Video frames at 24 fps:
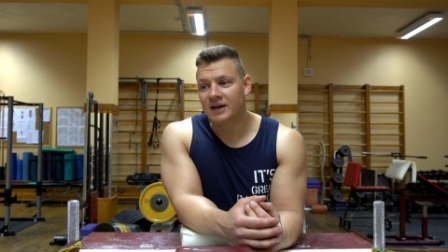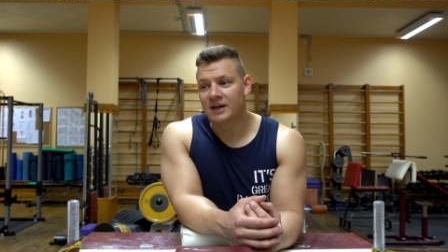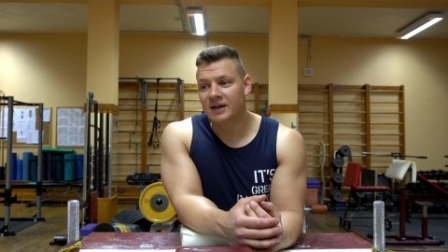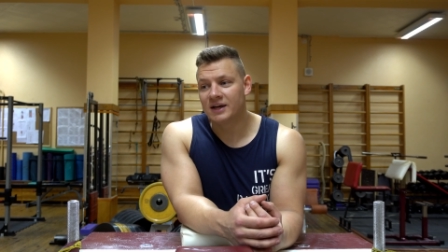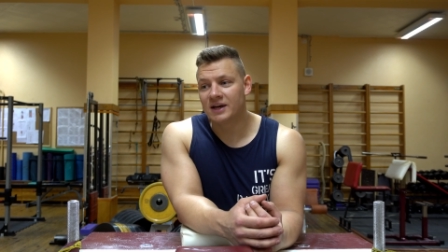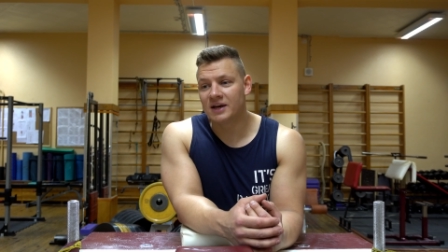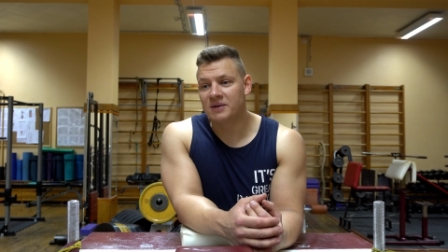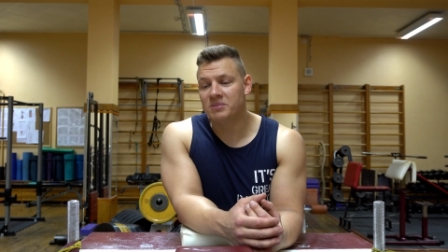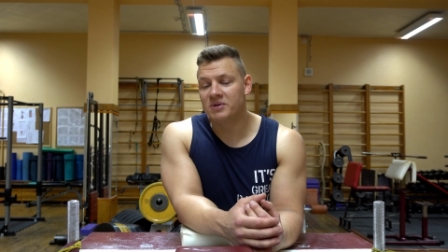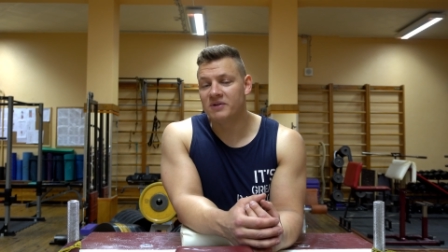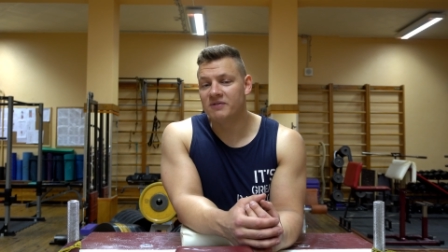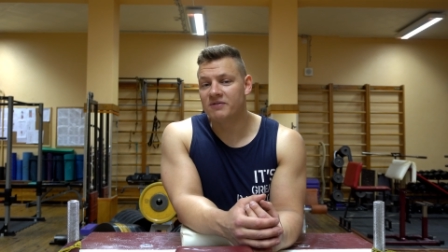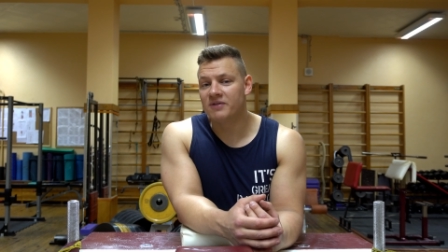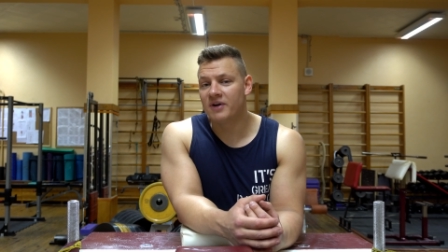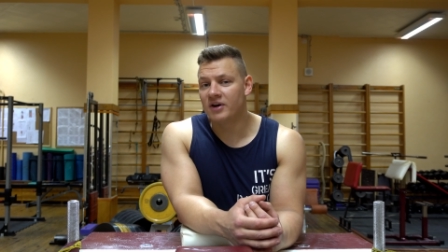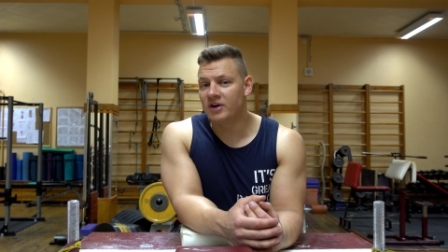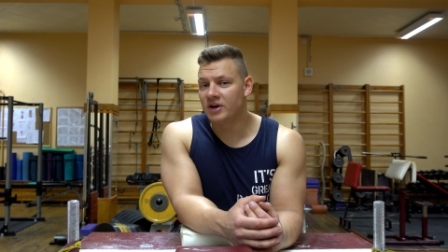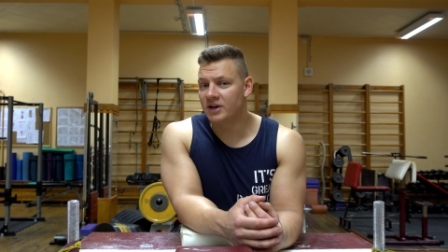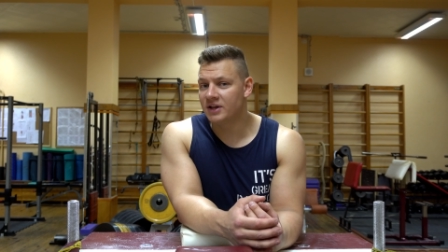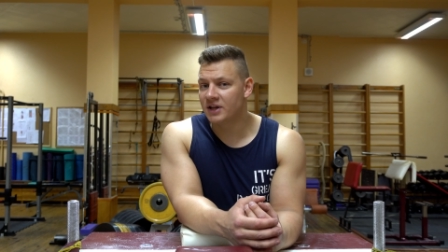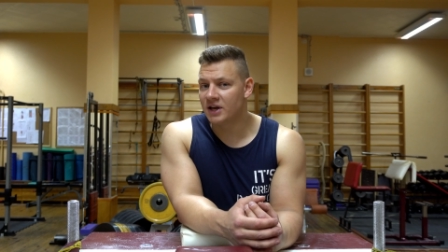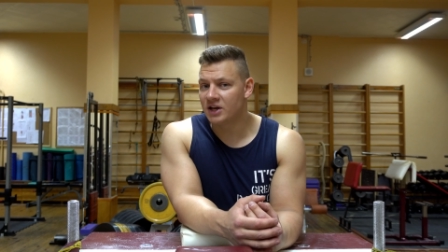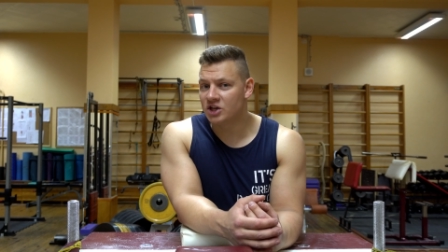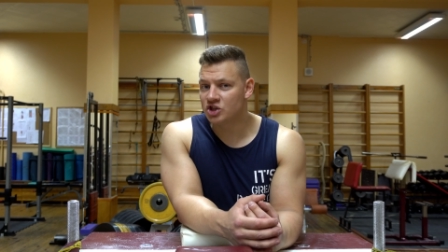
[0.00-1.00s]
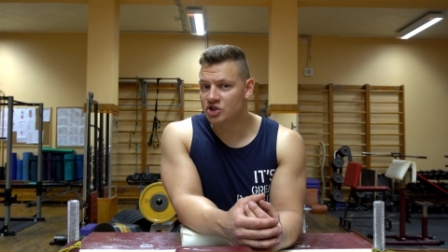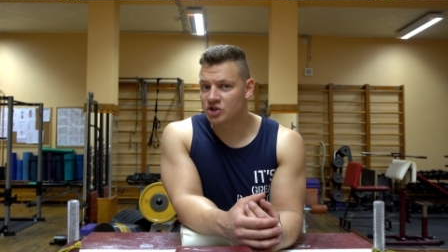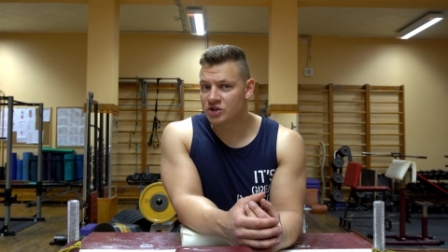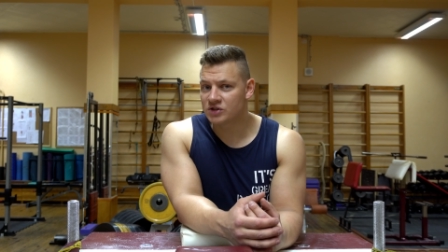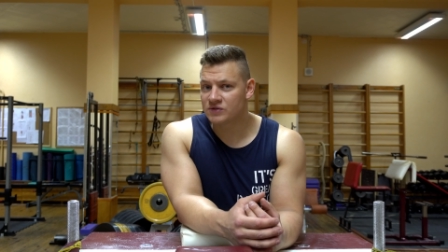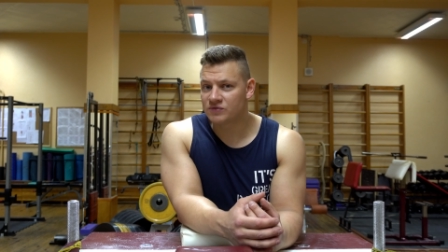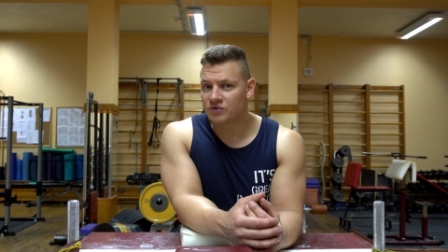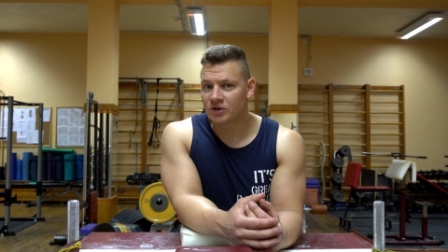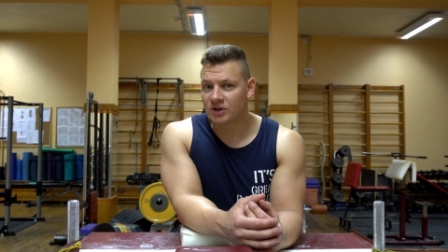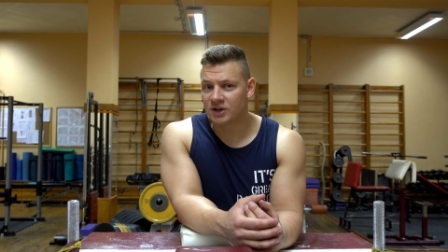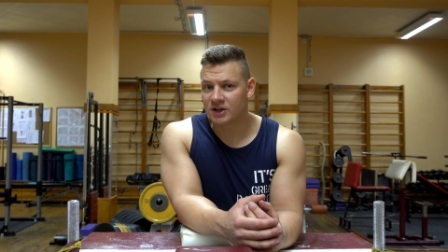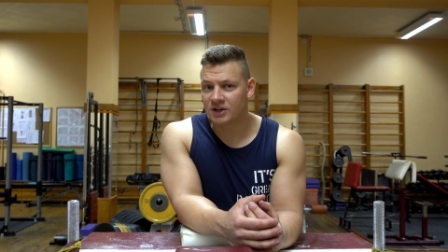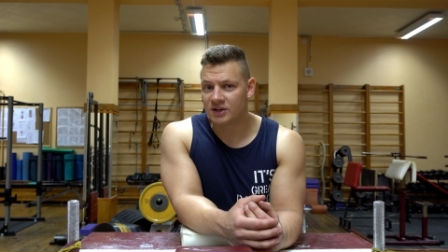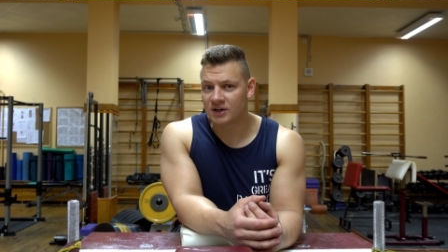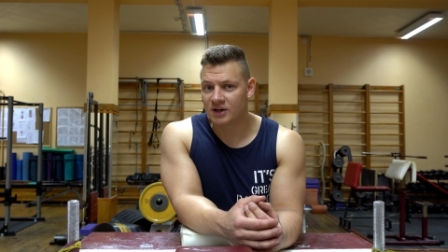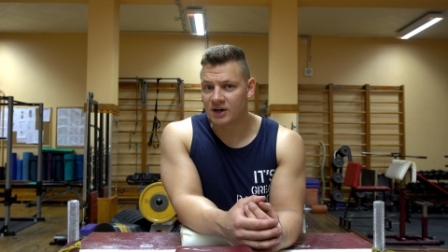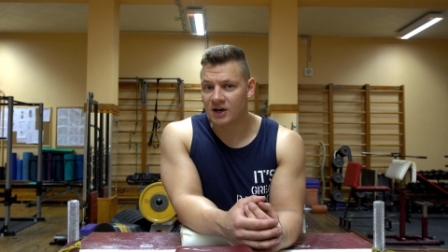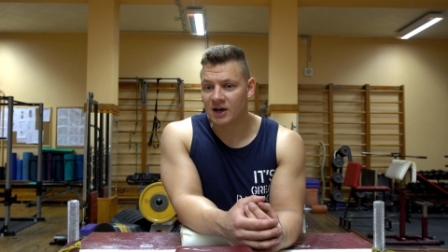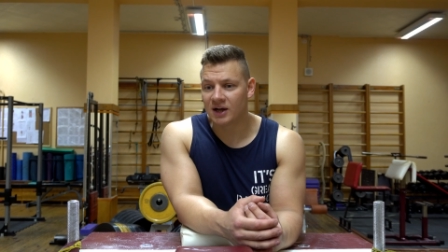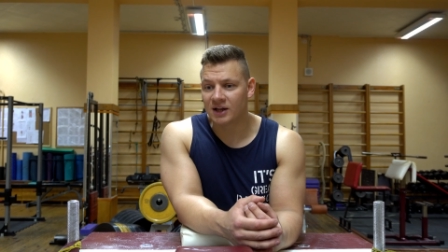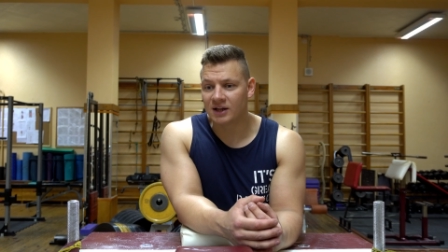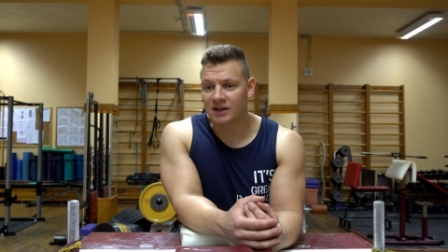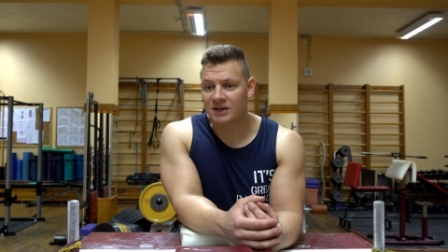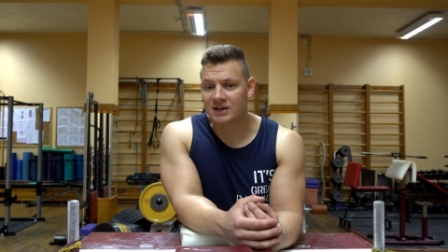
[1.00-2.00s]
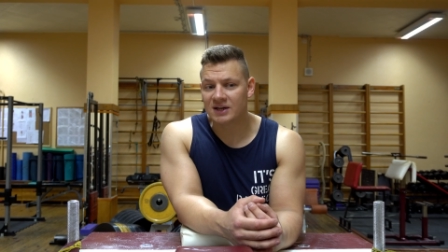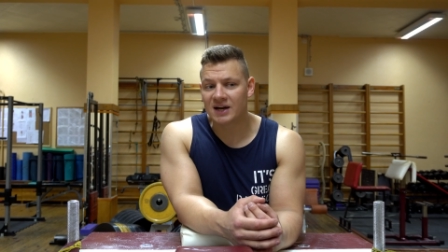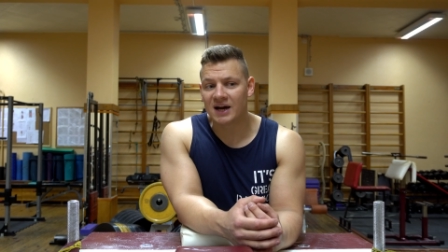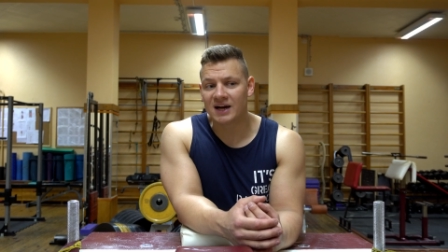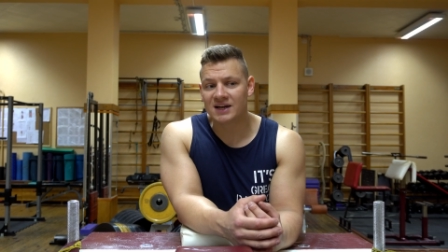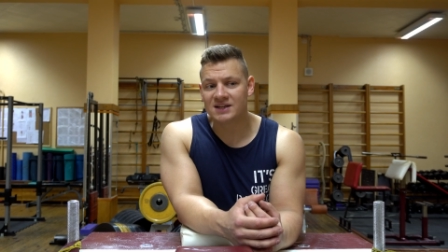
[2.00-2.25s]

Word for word: can be very dangerous for Kydirgaly.